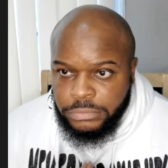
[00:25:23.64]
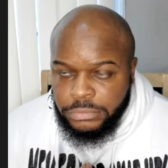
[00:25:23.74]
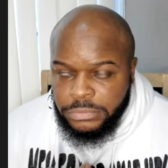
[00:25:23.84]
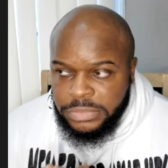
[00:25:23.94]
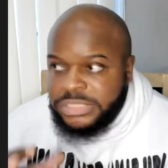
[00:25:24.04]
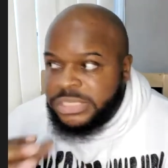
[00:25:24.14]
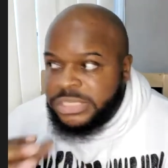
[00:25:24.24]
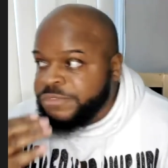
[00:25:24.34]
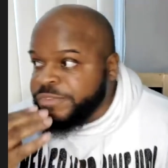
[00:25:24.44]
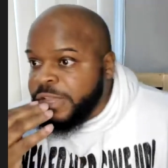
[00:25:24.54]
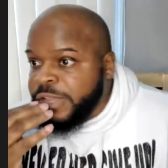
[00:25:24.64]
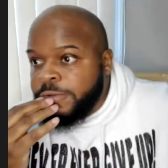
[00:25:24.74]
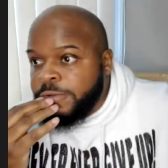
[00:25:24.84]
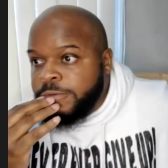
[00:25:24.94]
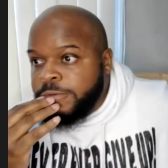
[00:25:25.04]
it just felt
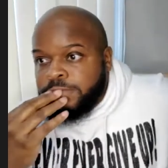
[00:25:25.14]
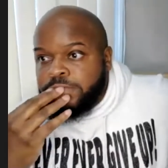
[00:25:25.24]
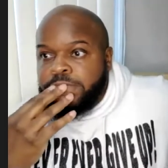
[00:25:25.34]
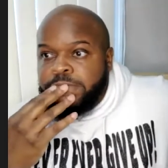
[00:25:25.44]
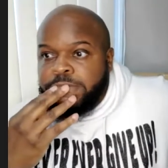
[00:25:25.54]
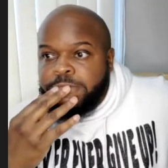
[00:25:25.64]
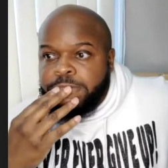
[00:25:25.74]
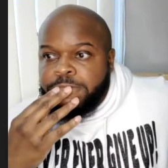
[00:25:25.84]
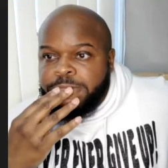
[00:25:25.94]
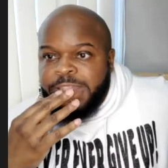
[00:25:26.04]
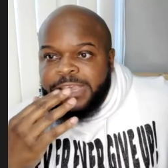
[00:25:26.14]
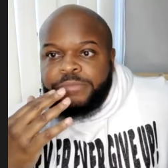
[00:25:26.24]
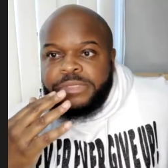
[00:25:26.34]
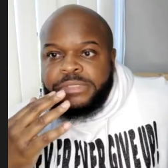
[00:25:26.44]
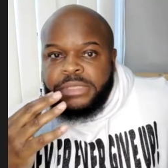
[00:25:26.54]
like it
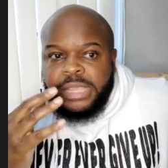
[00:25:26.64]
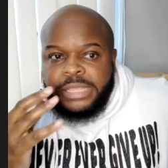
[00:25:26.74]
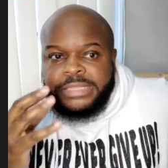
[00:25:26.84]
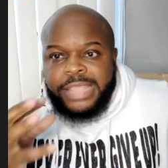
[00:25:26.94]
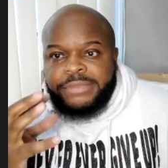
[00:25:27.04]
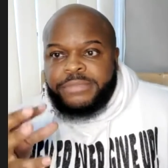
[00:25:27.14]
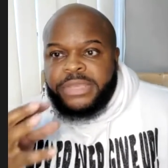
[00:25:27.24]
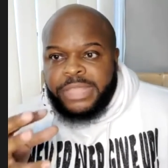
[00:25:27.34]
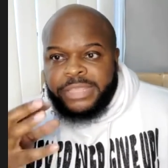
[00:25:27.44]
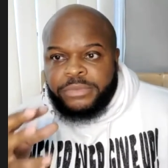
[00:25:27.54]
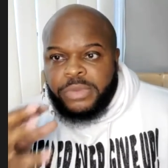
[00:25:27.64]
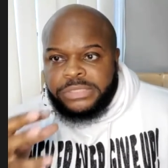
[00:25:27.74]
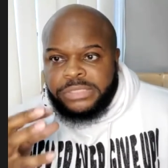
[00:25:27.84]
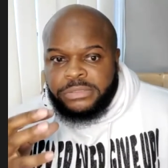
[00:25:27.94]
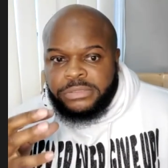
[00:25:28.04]
was a nightmare, like it
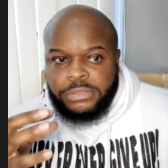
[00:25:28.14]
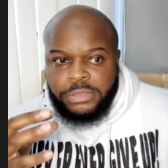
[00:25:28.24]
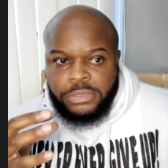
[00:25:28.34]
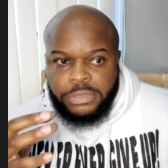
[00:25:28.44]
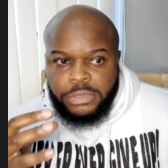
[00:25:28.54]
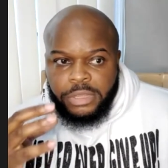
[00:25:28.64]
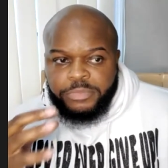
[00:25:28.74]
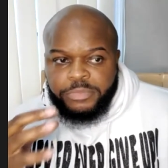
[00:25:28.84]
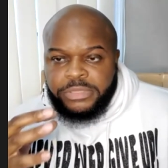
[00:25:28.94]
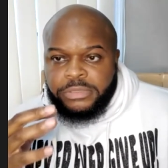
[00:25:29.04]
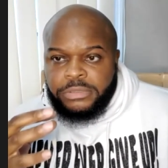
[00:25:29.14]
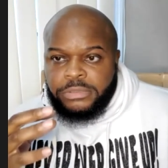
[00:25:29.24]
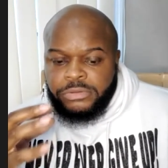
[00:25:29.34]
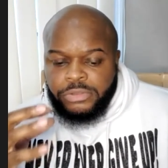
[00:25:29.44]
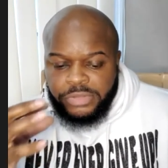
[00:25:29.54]
wasn't a
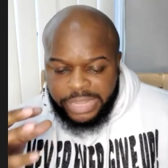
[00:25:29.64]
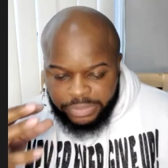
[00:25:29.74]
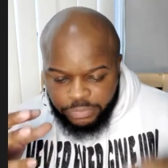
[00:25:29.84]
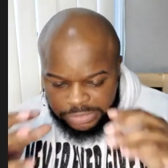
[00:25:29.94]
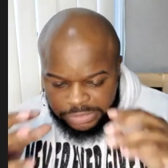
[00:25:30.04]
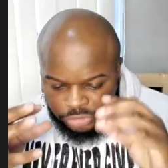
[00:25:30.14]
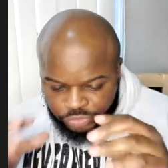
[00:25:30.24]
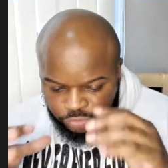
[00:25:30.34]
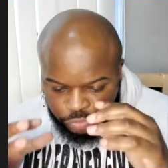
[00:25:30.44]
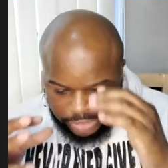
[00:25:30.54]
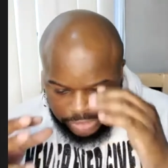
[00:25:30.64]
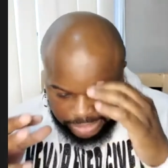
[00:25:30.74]
you know, like it wasn't true, like